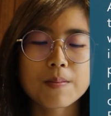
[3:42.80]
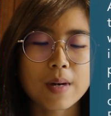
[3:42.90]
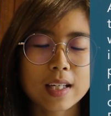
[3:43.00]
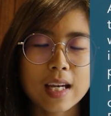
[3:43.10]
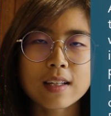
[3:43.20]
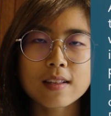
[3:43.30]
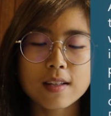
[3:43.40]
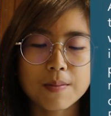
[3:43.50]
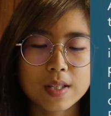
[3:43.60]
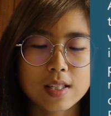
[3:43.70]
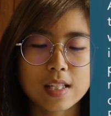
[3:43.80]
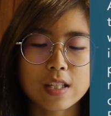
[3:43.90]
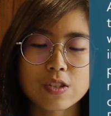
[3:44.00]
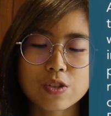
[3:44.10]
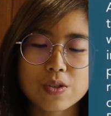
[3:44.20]
By gaining the ability
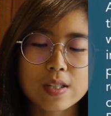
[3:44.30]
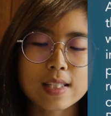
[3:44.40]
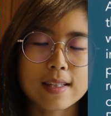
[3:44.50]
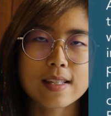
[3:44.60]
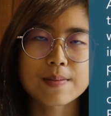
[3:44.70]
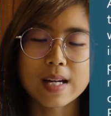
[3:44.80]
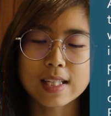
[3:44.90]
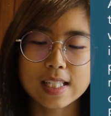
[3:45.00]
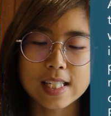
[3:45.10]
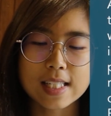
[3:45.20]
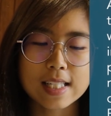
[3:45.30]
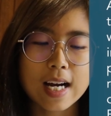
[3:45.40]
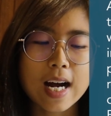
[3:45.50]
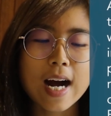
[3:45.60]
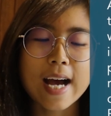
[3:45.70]
to treat these maladies,
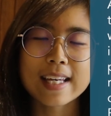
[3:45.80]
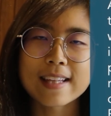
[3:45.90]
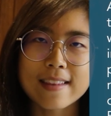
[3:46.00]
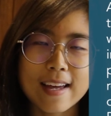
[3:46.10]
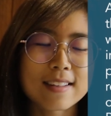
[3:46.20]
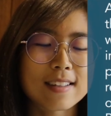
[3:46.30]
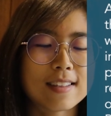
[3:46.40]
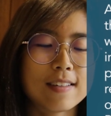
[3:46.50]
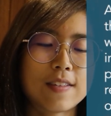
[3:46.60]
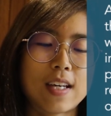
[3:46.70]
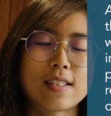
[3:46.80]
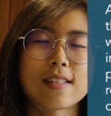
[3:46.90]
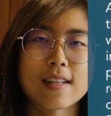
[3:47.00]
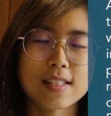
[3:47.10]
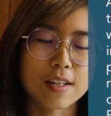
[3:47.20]
I can then alleviate
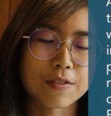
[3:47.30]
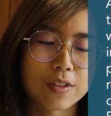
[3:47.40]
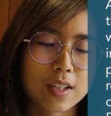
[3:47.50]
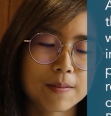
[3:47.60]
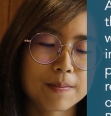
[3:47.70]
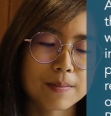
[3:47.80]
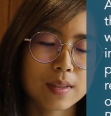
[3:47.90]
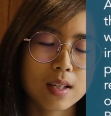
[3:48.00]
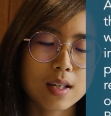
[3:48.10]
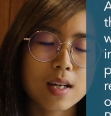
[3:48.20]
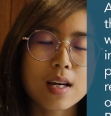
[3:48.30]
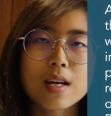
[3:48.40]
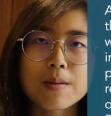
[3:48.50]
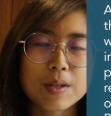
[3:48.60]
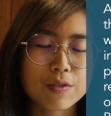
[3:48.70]
their suffering.
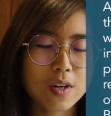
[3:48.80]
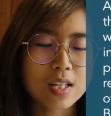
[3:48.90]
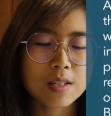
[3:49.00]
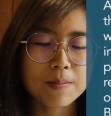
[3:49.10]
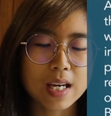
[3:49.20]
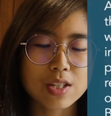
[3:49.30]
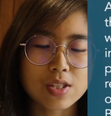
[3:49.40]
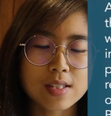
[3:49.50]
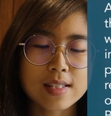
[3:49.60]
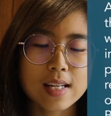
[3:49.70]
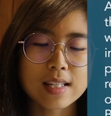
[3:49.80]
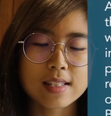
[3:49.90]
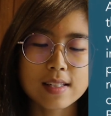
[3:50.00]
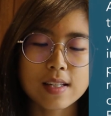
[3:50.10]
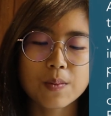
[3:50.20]
Befriending patients and
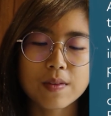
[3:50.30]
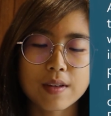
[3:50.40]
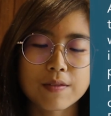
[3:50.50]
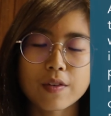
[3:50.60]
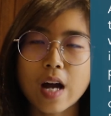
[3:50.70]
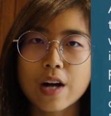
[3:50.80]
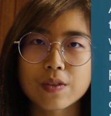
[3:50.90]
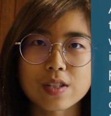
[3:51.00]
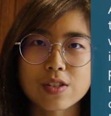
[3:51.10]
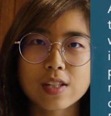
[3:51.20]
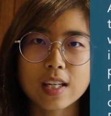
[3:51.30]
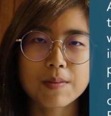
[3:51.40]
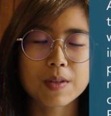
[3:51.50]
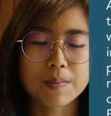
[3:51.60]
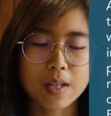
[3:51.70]
sitting with them for hours to
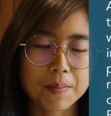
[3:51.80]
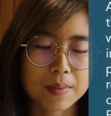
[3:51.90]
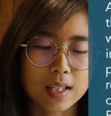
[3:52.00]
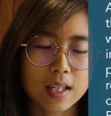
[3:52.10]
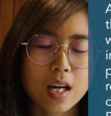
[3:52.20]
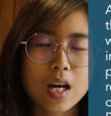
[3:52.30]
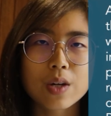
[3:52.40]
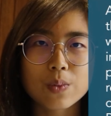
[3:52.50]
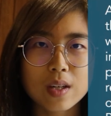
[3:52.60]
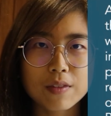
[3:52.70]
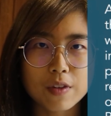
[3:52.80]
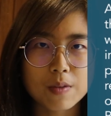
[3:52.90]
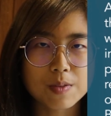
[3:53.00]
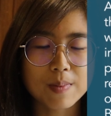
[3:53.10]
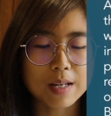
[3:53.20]
keep them company
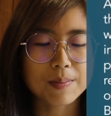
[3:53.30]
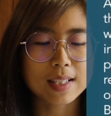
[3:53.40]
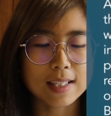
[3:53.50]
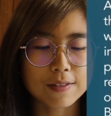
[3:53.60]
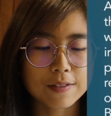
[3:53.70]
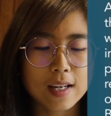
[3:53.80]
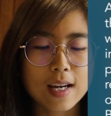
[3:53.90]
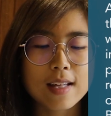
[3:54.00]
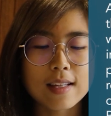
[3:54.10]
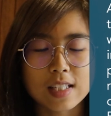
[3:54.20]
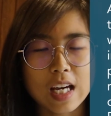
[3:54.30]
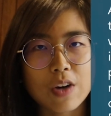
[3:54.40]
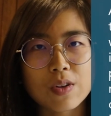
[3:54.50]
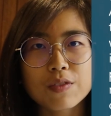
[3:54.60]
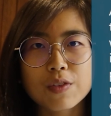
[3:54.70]
reaffirmed my belief that
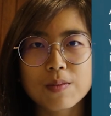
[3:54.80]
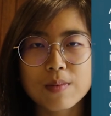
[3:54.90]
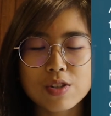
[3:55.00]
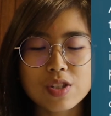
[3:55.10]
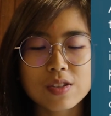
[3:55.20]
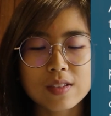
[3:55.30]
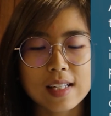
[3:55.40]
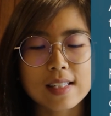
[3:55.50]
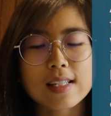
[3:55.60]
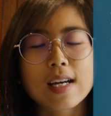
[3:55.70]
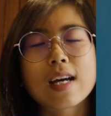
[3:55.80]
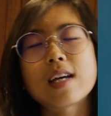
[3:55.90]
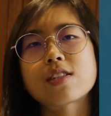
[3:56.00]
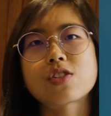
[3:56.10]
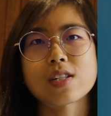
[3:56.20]
caring for emotional needs
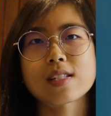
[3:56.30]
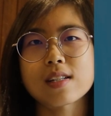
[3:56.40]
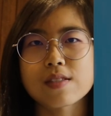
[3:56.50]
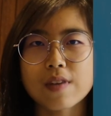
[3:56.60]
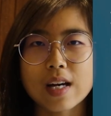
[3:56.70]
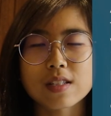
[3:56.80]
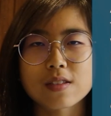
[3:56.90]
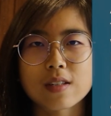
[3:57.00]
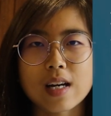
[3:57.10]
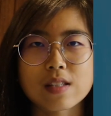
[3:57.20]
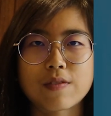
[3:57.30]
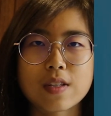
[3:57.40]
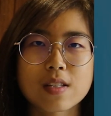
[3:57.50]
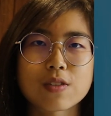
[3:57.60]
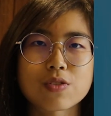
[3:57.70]
is just as vital as
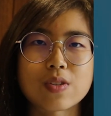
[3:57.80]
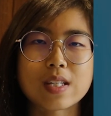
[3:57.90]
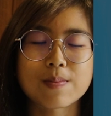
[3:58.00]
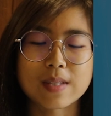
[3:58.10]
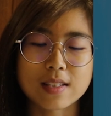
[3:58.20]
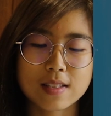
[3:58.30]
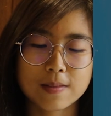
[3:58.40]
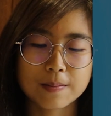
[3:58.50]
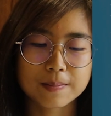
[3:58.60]
physical treatment.